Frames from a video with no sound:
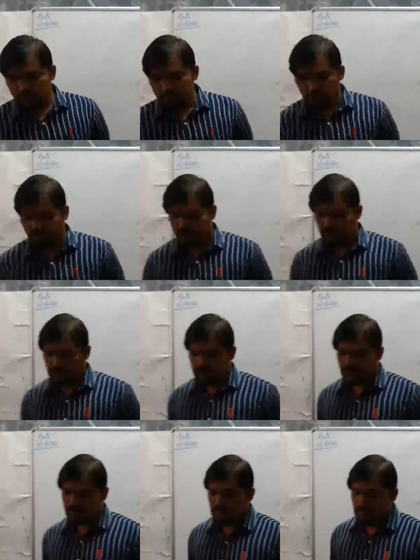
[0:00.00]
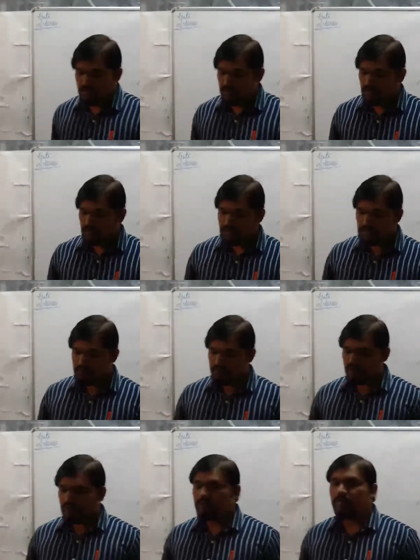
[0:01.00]
the first, the
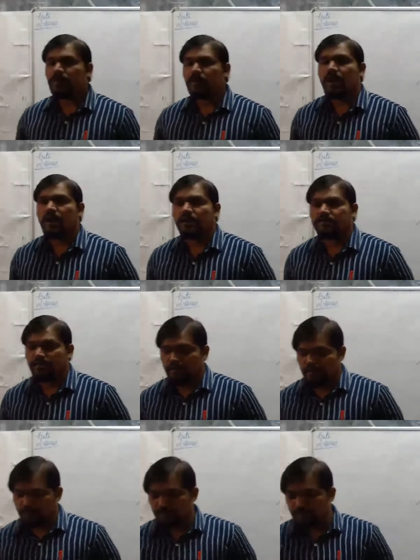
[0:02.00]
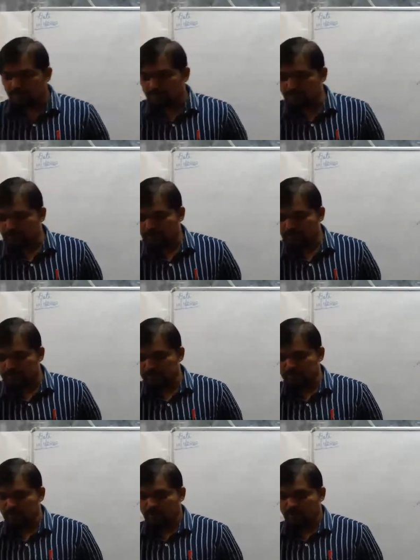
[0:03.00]
distribution of land for different purposes,